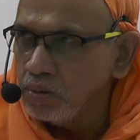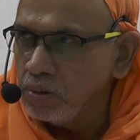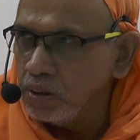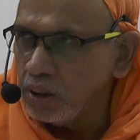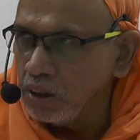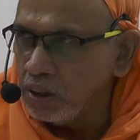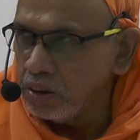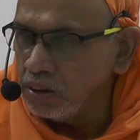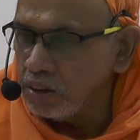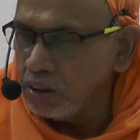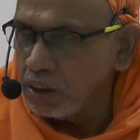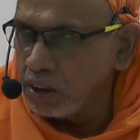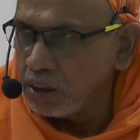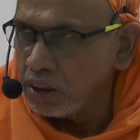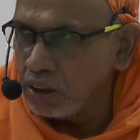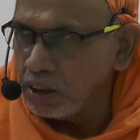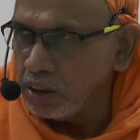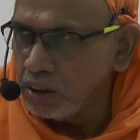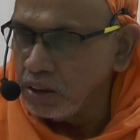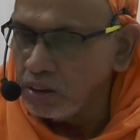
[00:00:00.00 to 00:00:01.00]
That is
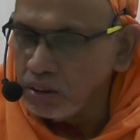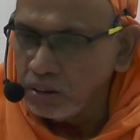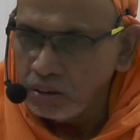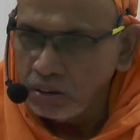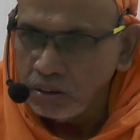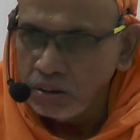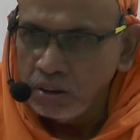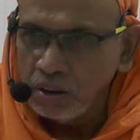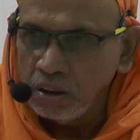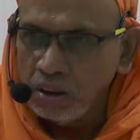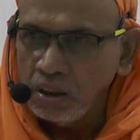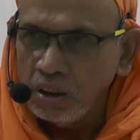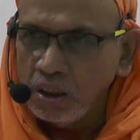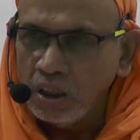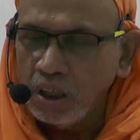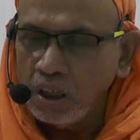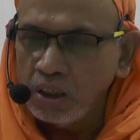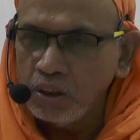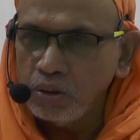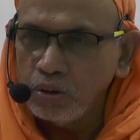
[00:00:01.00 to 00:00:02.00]
naked.
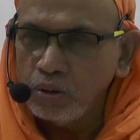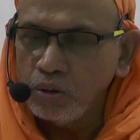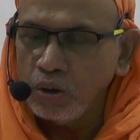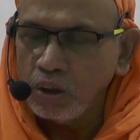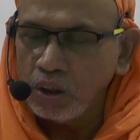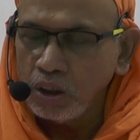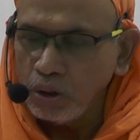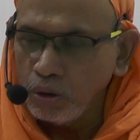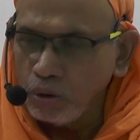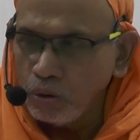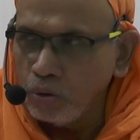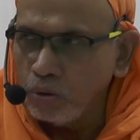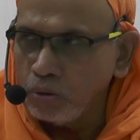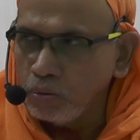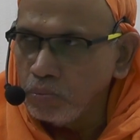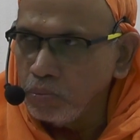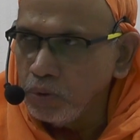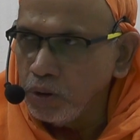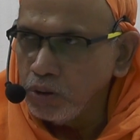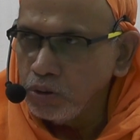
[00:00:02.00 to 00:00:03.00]
And you are
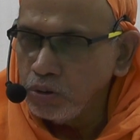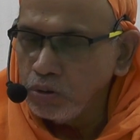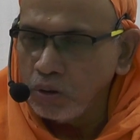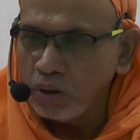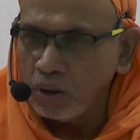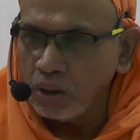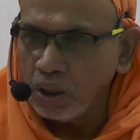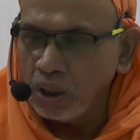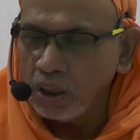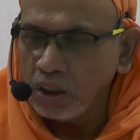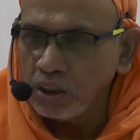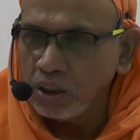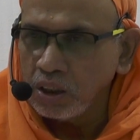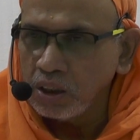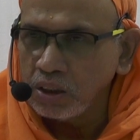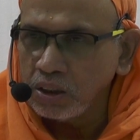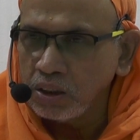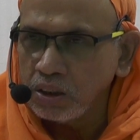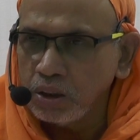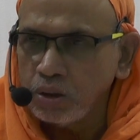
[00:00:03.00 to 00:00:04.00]
alone. Means you are not
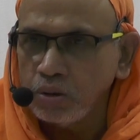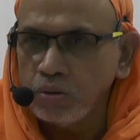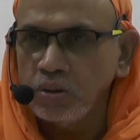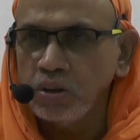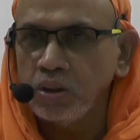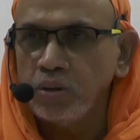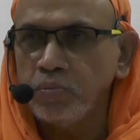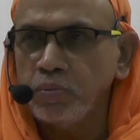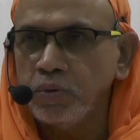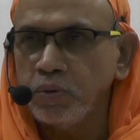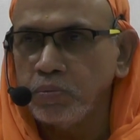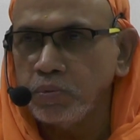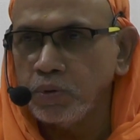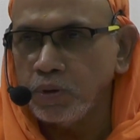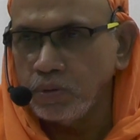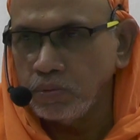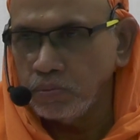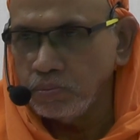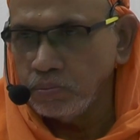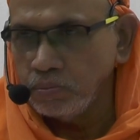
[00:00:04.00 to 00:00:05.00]
connected to any people.
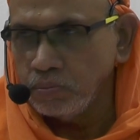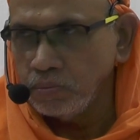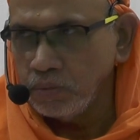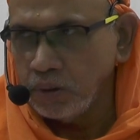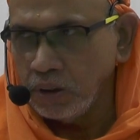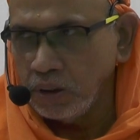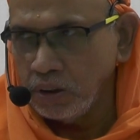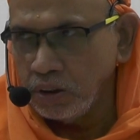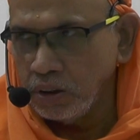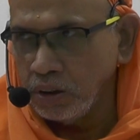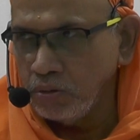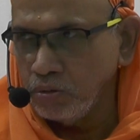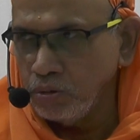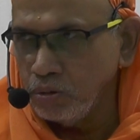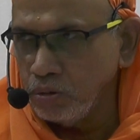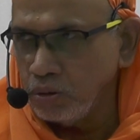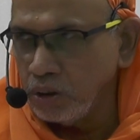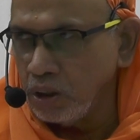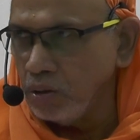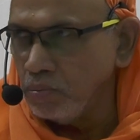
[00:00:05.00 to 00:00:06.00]
That is how
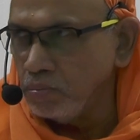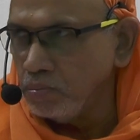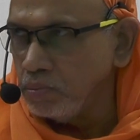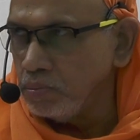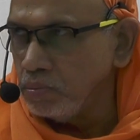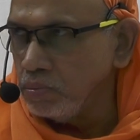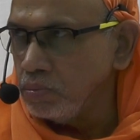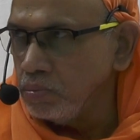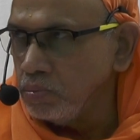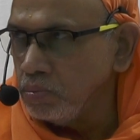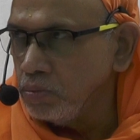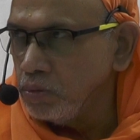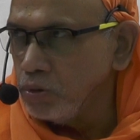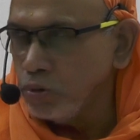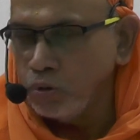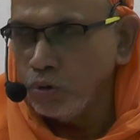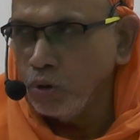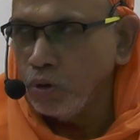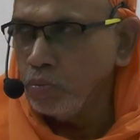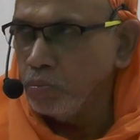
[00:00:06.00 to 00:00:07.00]
you come.
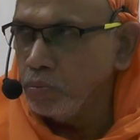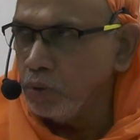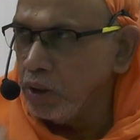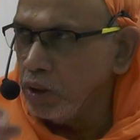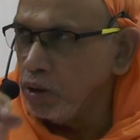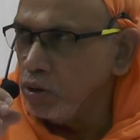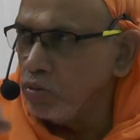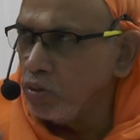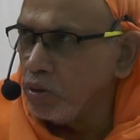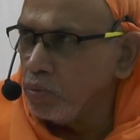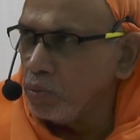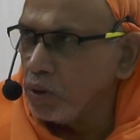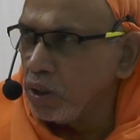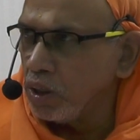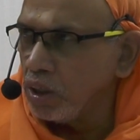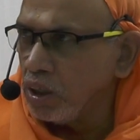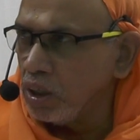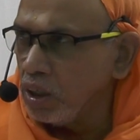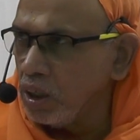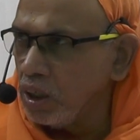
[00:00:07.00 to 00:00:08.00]
You don't bring your
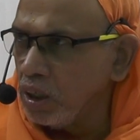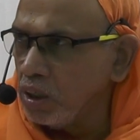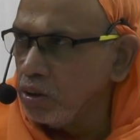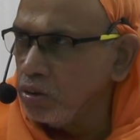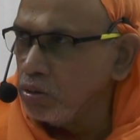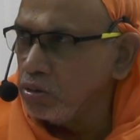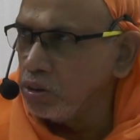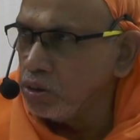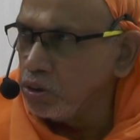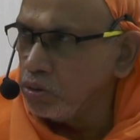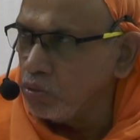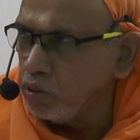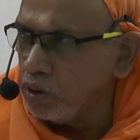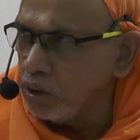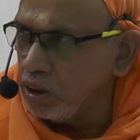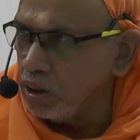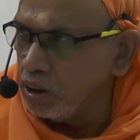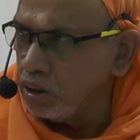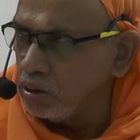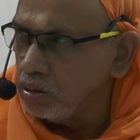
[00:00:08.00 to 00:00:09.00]
brother-in-law into this
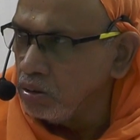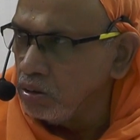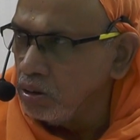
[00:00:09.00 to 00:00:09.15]
world.